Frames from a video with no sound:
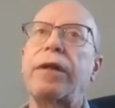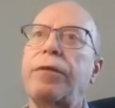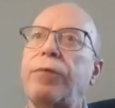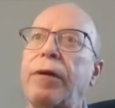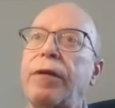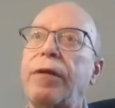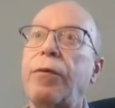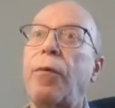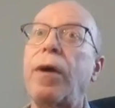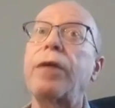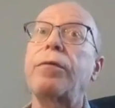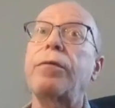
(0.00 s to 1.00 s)
whereas it
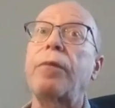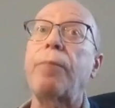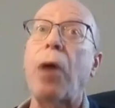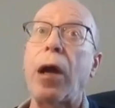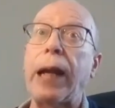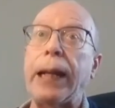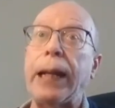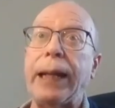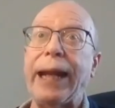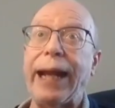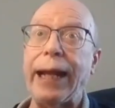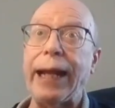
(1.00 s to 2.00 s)
was with Bach and
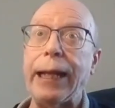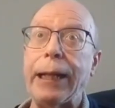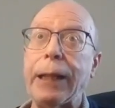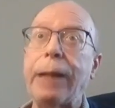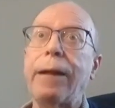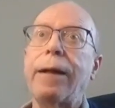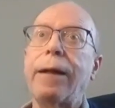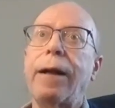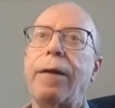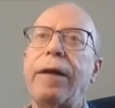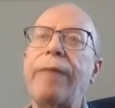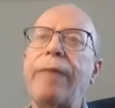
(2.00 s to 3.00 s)
Handel,
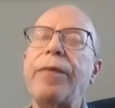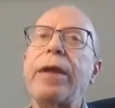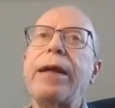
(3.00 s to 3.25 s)
all right?